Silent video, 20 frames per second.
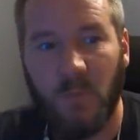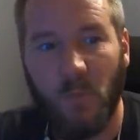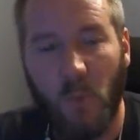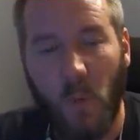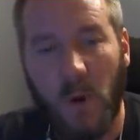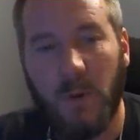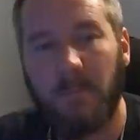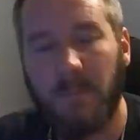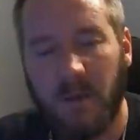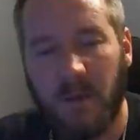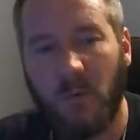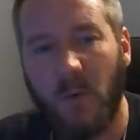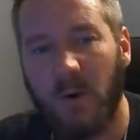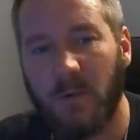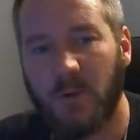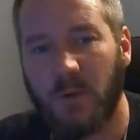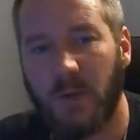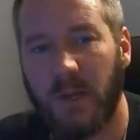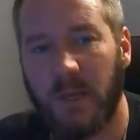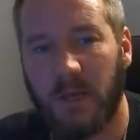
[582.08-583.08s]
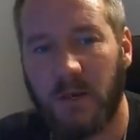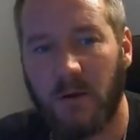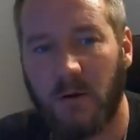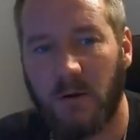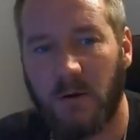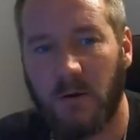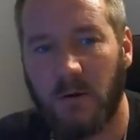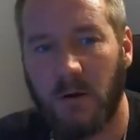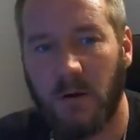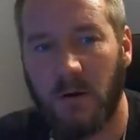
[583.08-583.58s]
One big question I
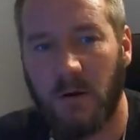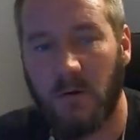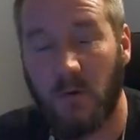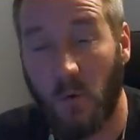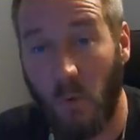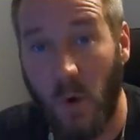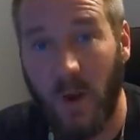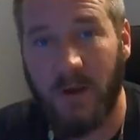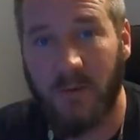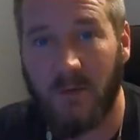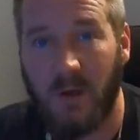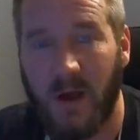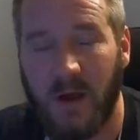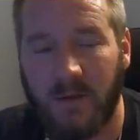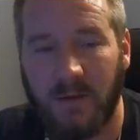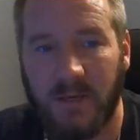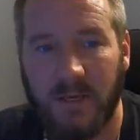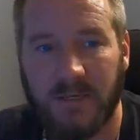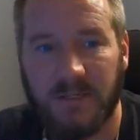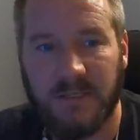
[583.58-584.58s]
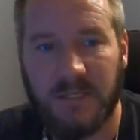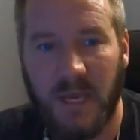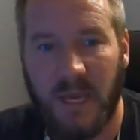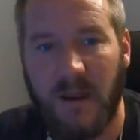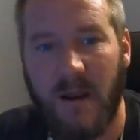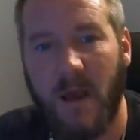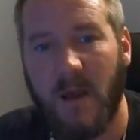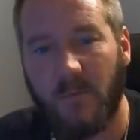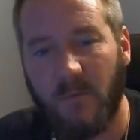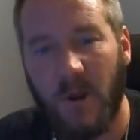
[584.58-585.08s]
hear quite a lot is
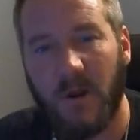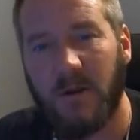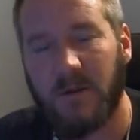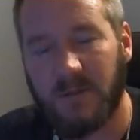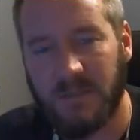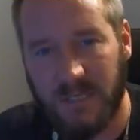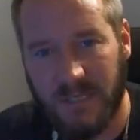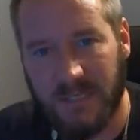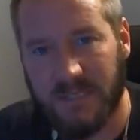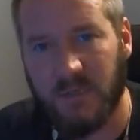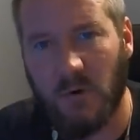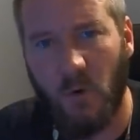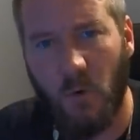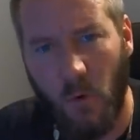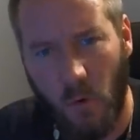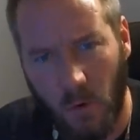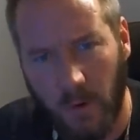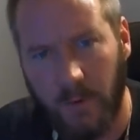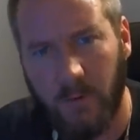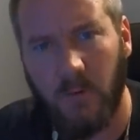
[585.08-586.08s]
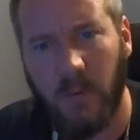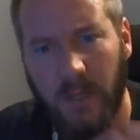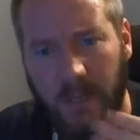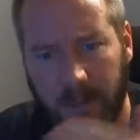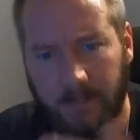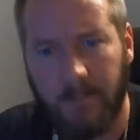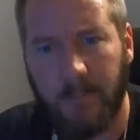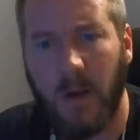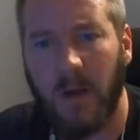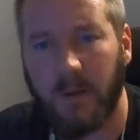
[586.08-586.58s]
can I run a diesel oil
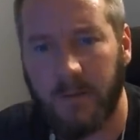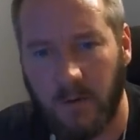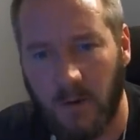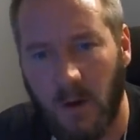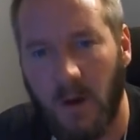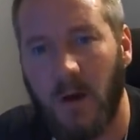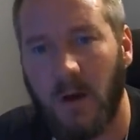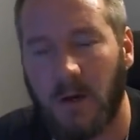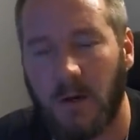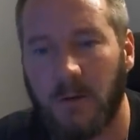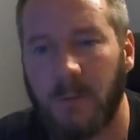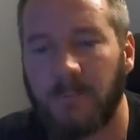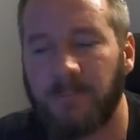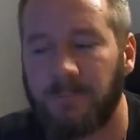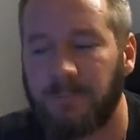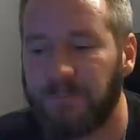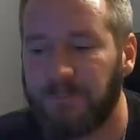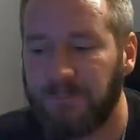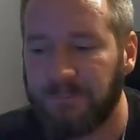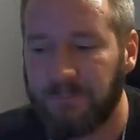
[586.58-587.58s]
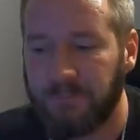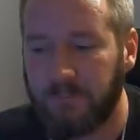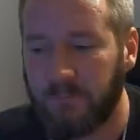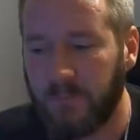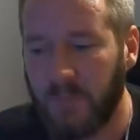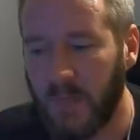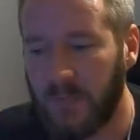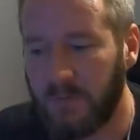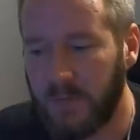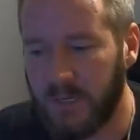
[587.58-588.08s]
in my car?
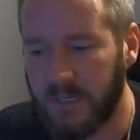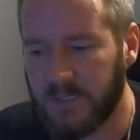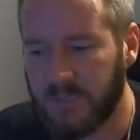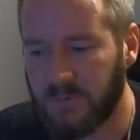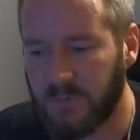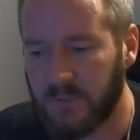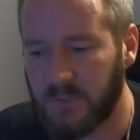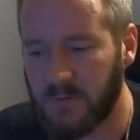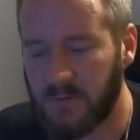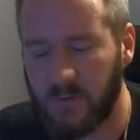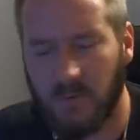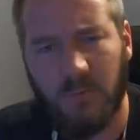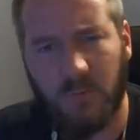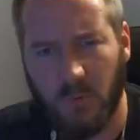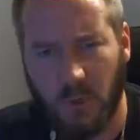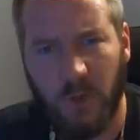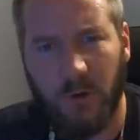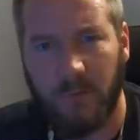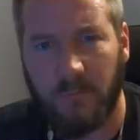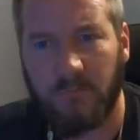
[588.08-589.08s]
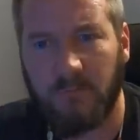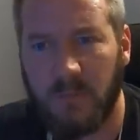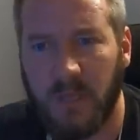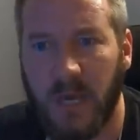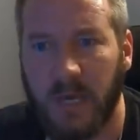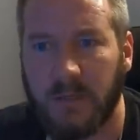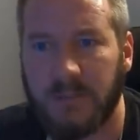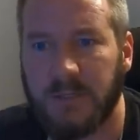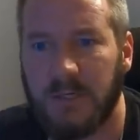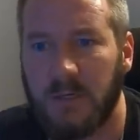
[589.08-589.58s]
The answer is sure,
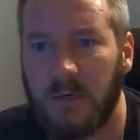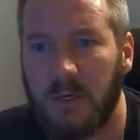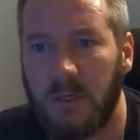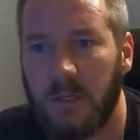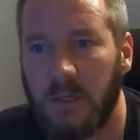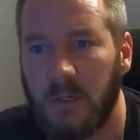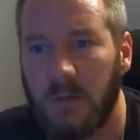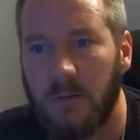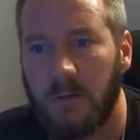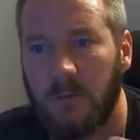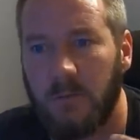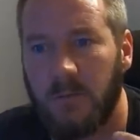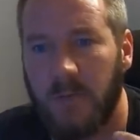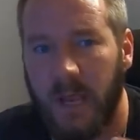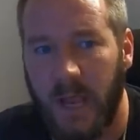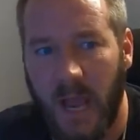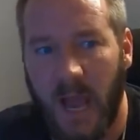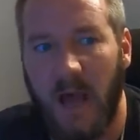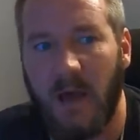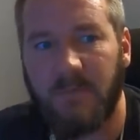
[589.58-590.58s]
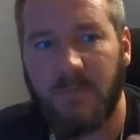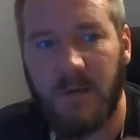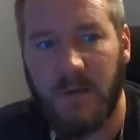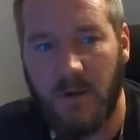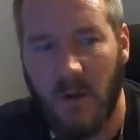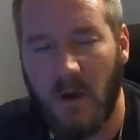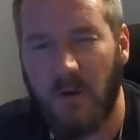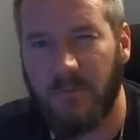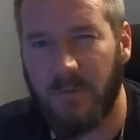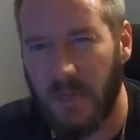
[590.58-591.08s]
yes. They have
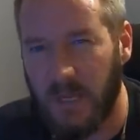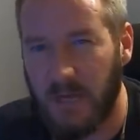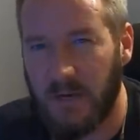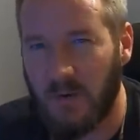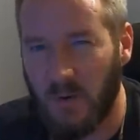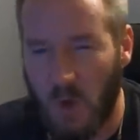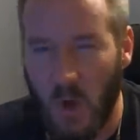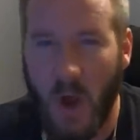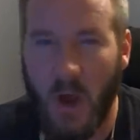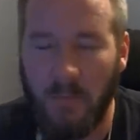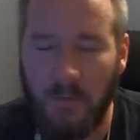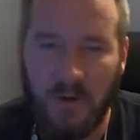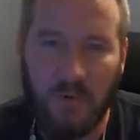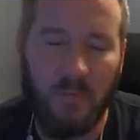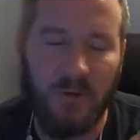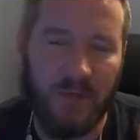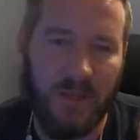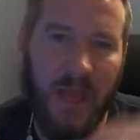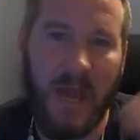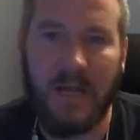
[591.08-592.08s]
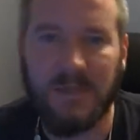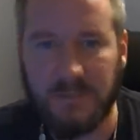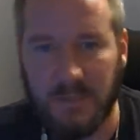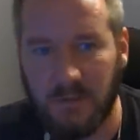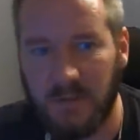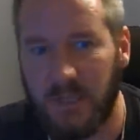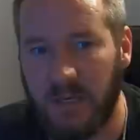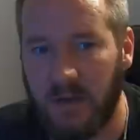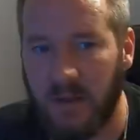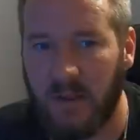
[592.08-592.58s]
enough in common with
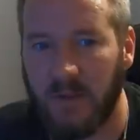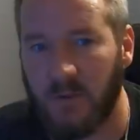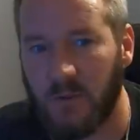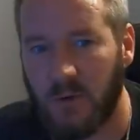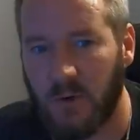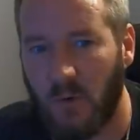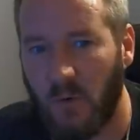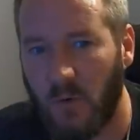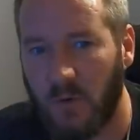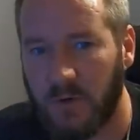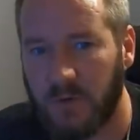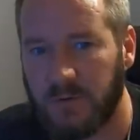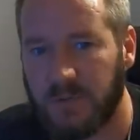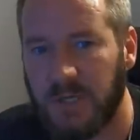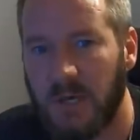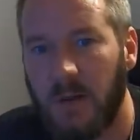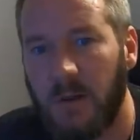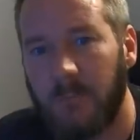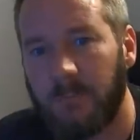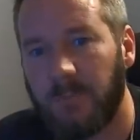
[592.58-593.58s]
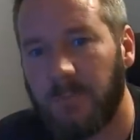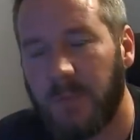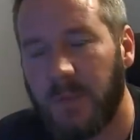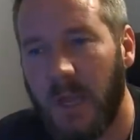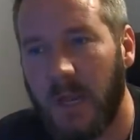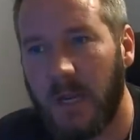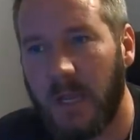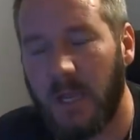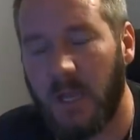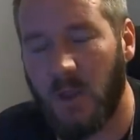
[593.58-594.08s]
gasoline engine oils
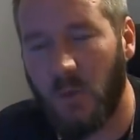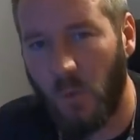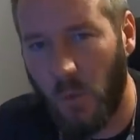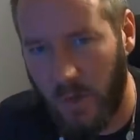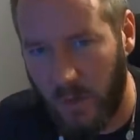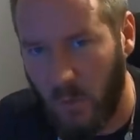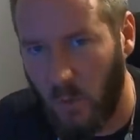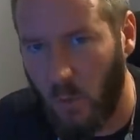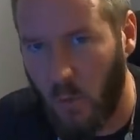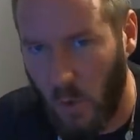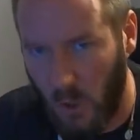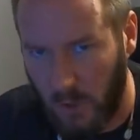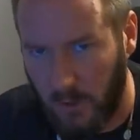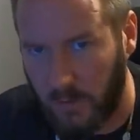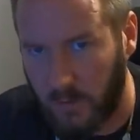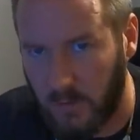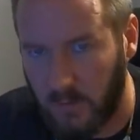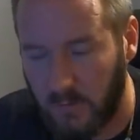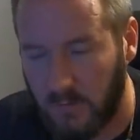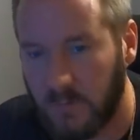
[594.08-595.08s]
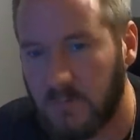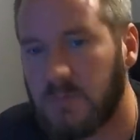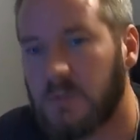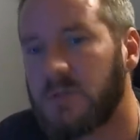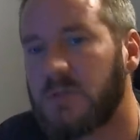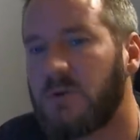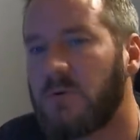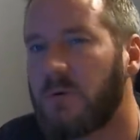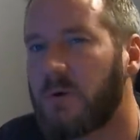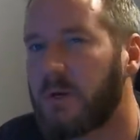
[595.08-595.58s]
that it will work
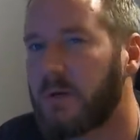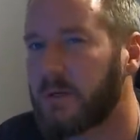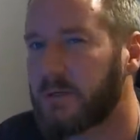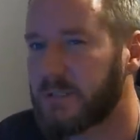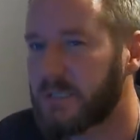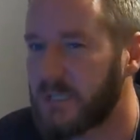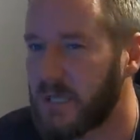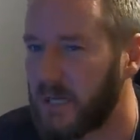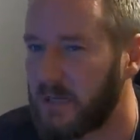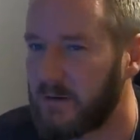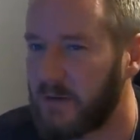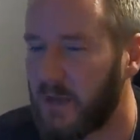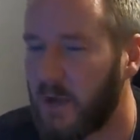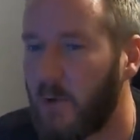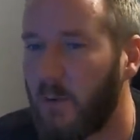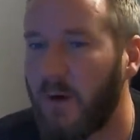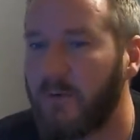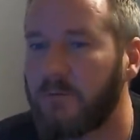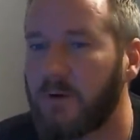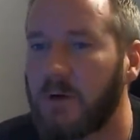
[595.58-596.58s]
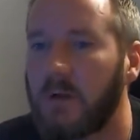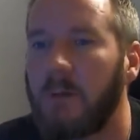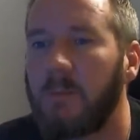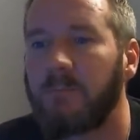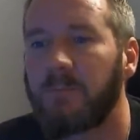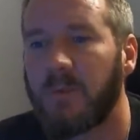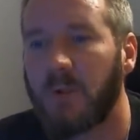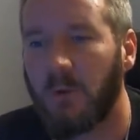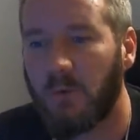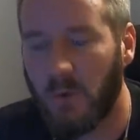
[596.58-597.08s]
to an extent. However,
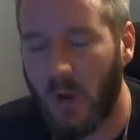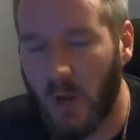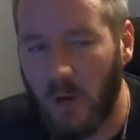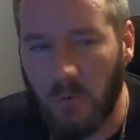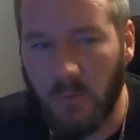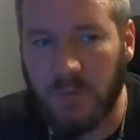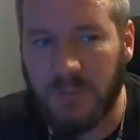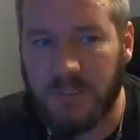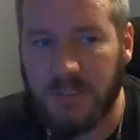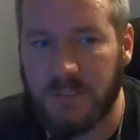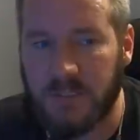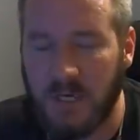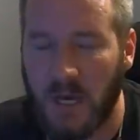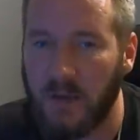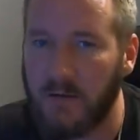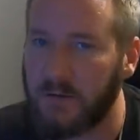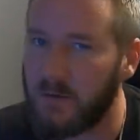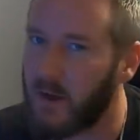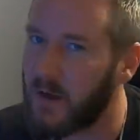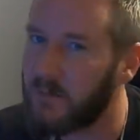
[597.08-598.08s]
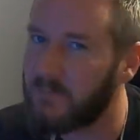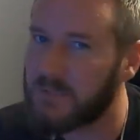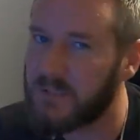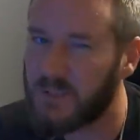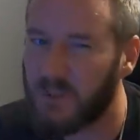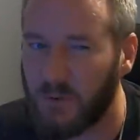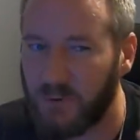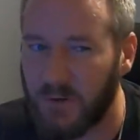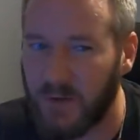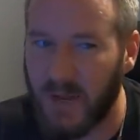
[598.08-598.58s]
your car was designed to have
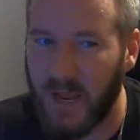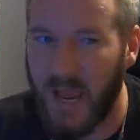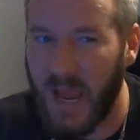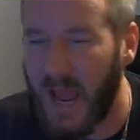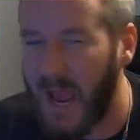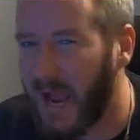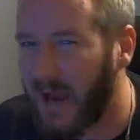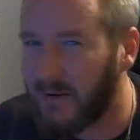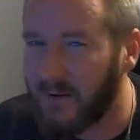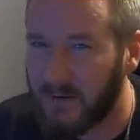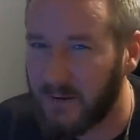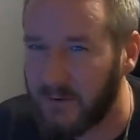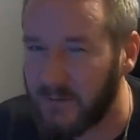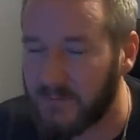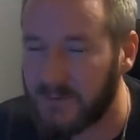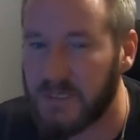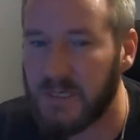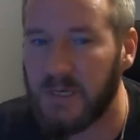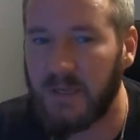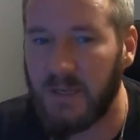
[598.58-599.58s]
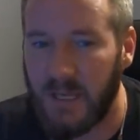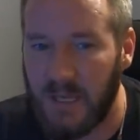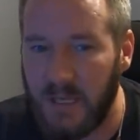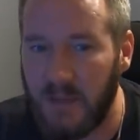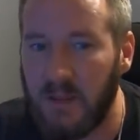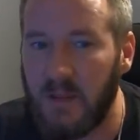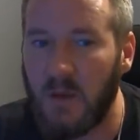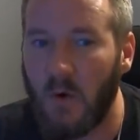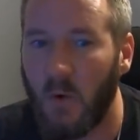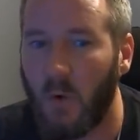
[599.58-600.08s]
certain additives
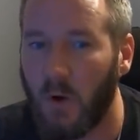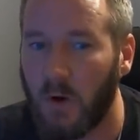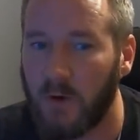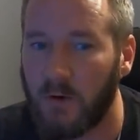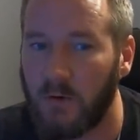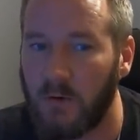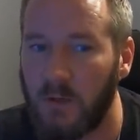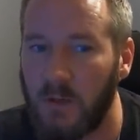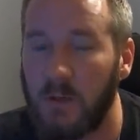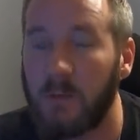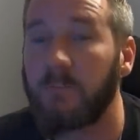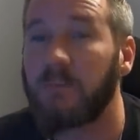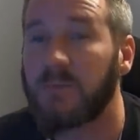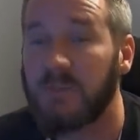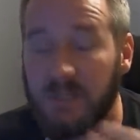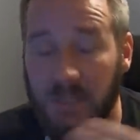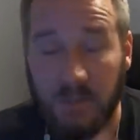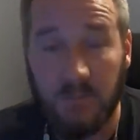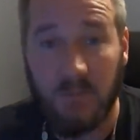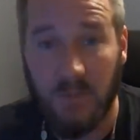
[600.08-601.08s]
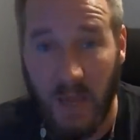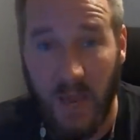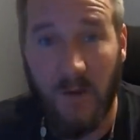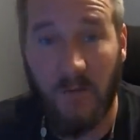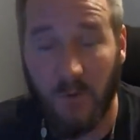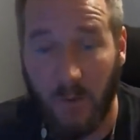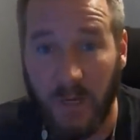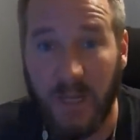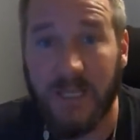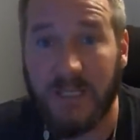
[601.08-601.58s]
in the oil to
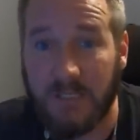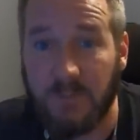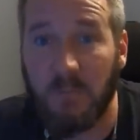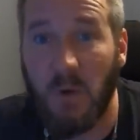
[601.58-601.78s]
counter its